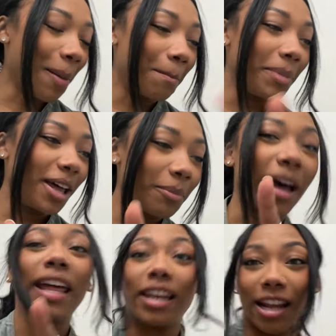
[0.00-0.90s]
But
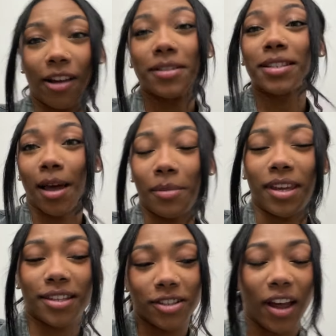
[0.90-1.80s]
my in and out is
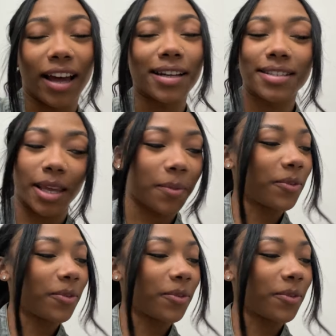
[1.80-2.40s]
coming, so I gotta stay up for